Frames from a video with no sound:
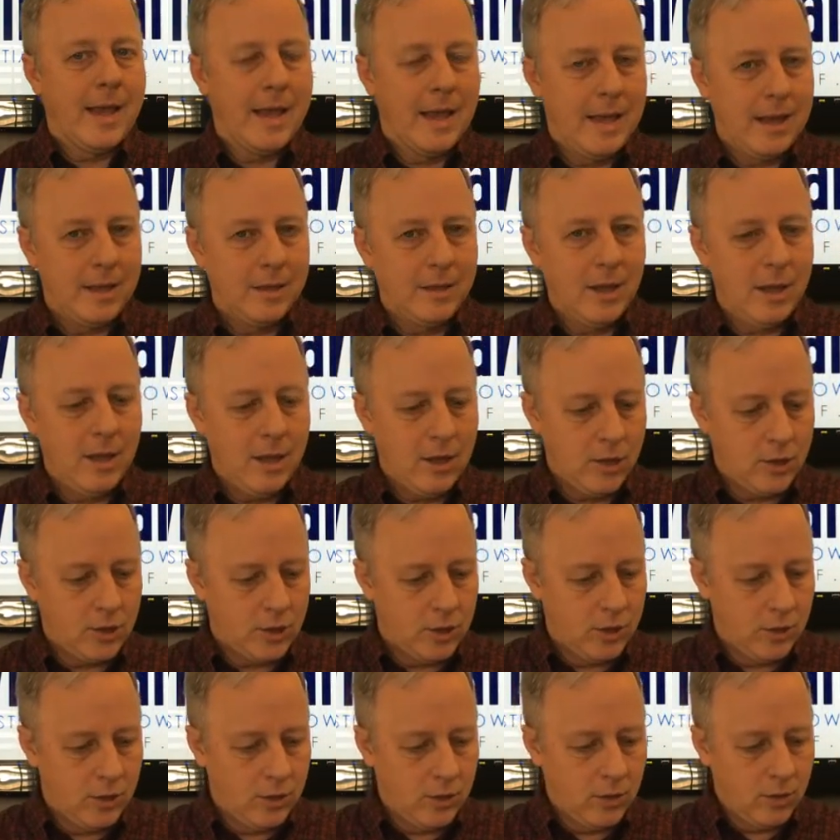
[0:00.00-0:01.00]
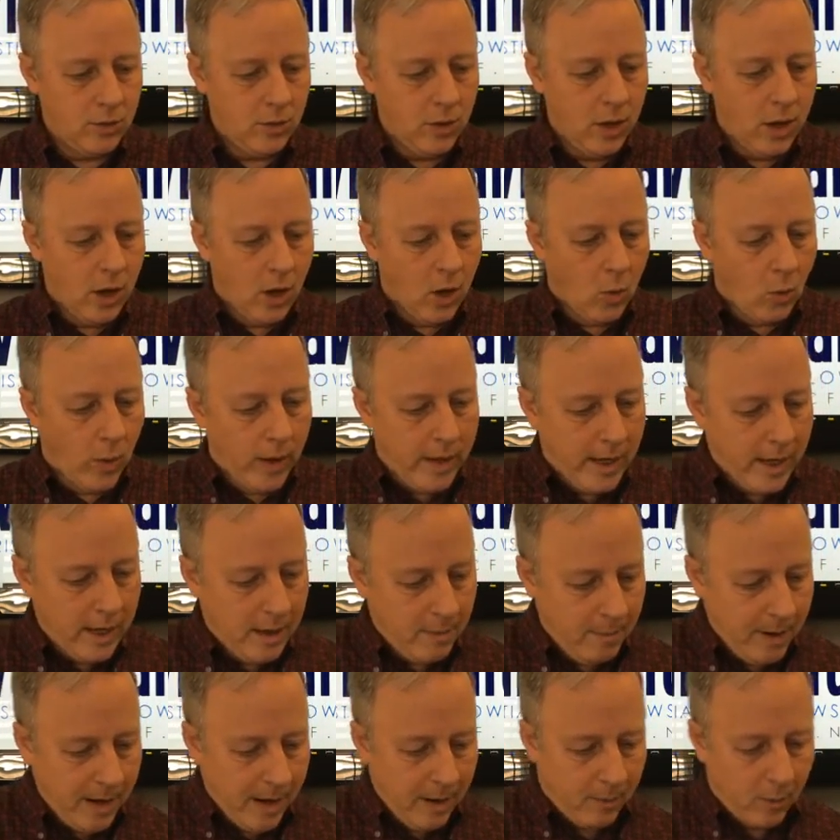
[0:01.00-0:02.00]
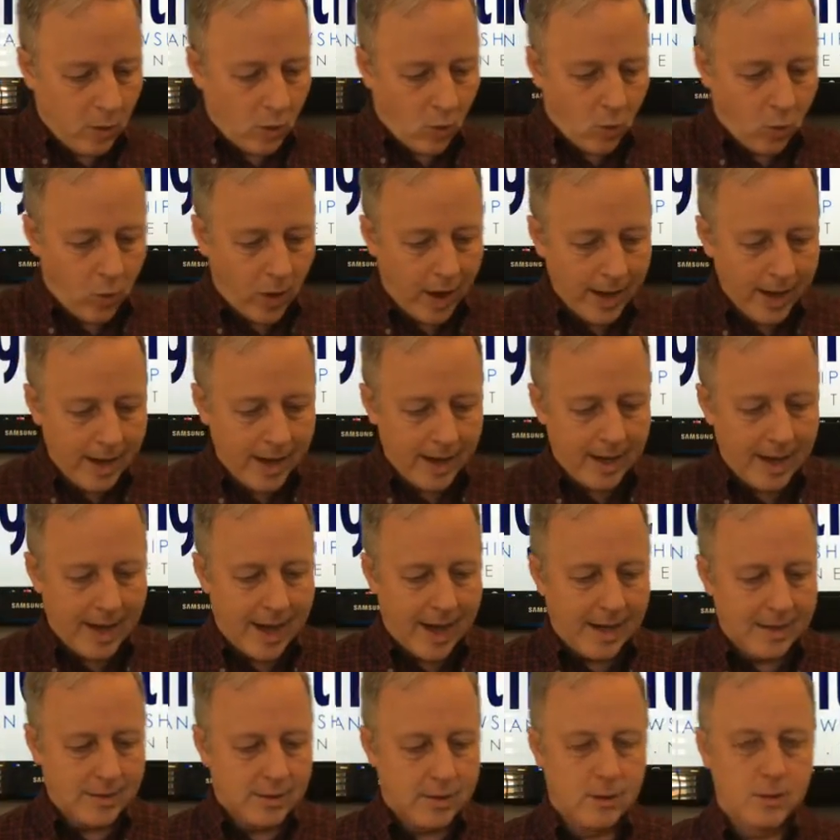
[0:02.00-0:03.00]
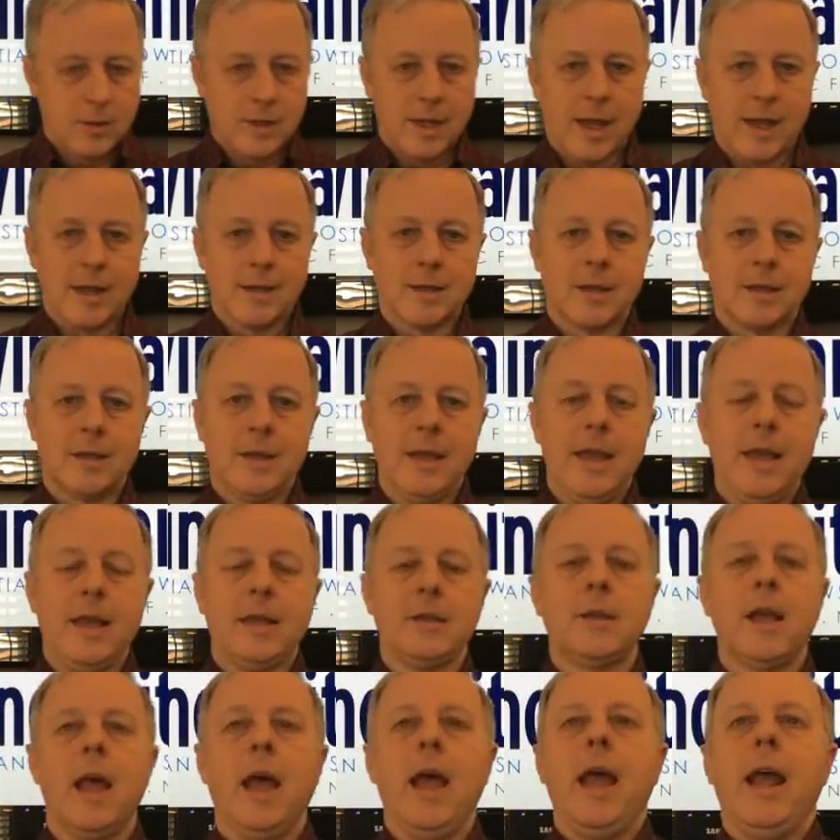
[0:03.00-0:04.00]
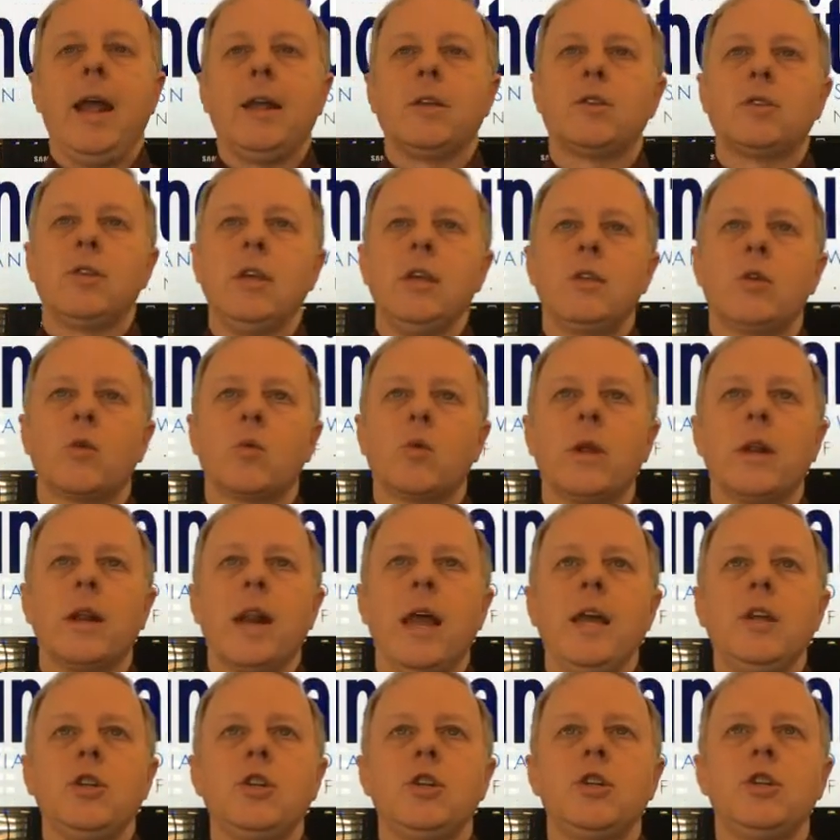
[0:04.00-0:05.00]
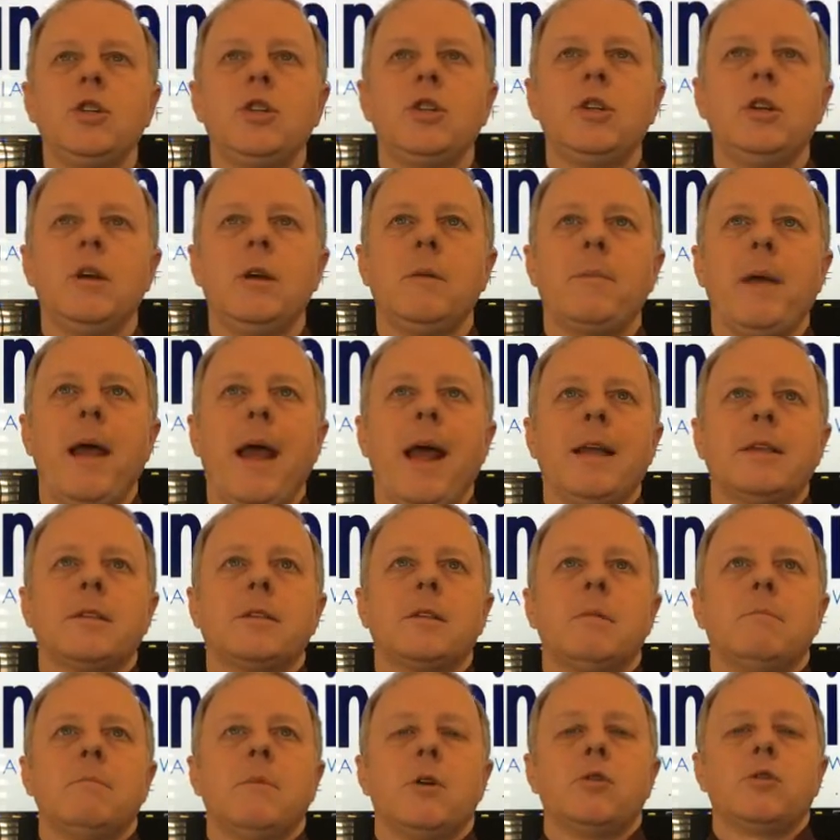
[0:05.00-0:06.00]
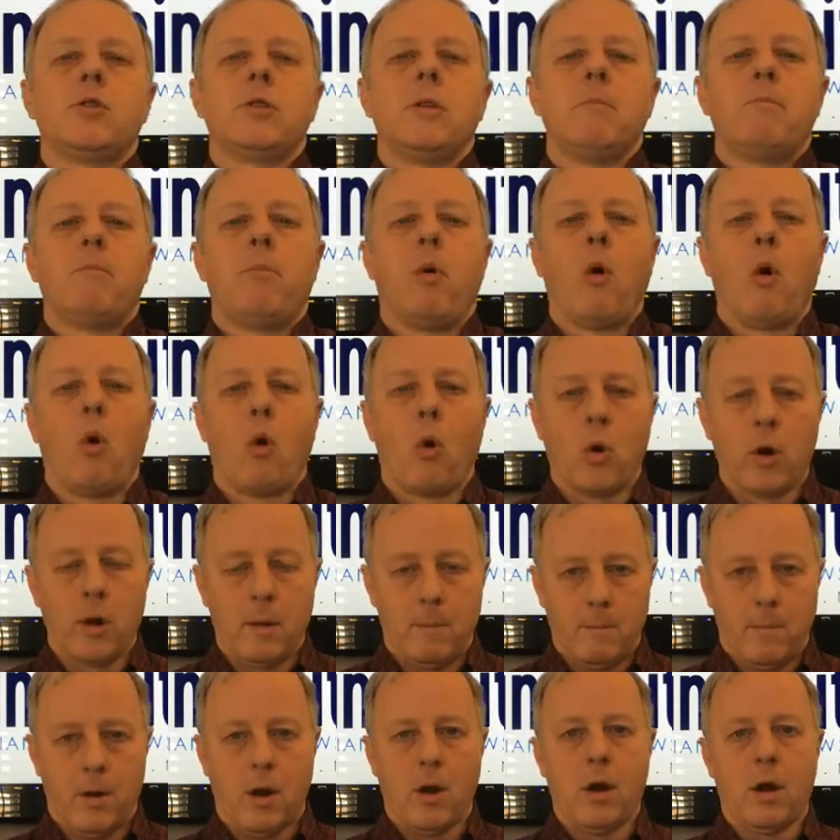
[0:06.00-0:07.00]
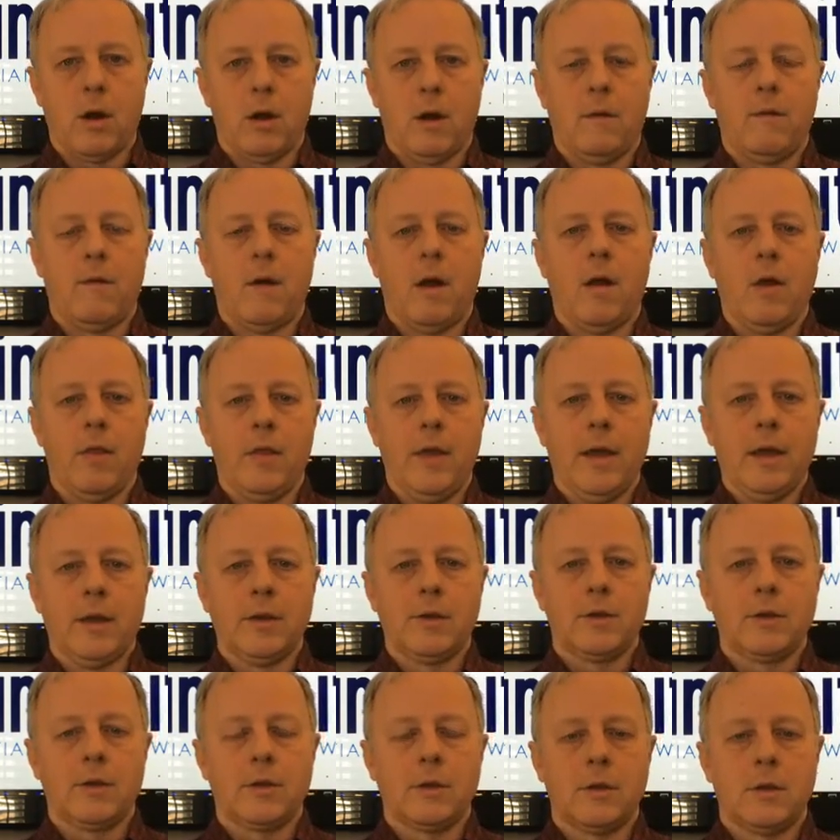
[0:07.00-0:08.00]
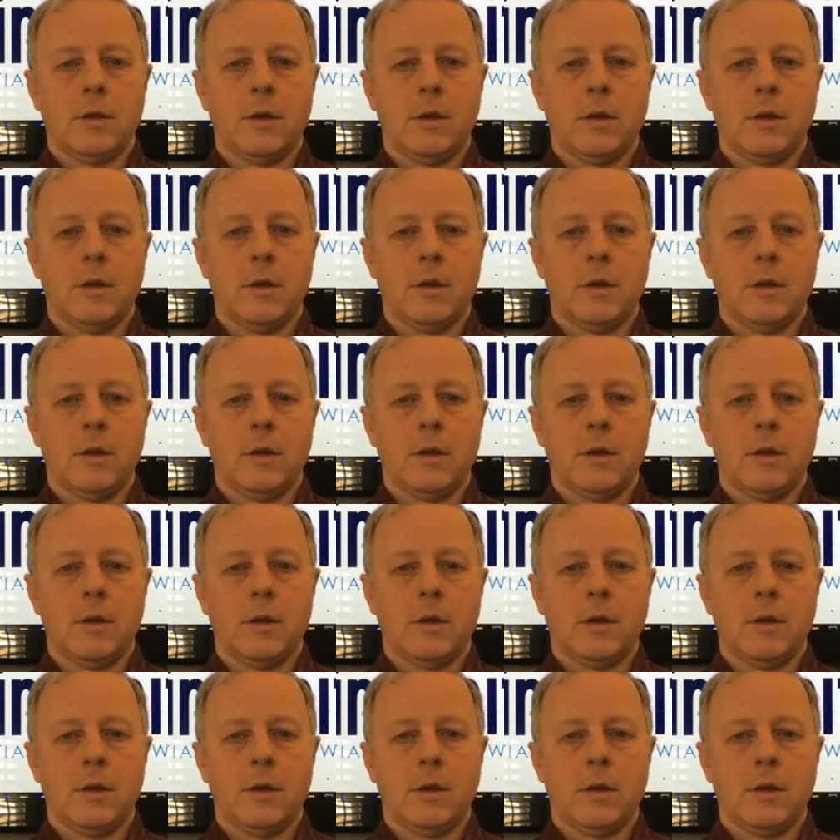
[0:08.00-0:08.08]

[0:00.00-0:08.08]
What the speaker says: it the issue. We need to be able to recognize those kinds of things and see the relationship as the most important part of all this.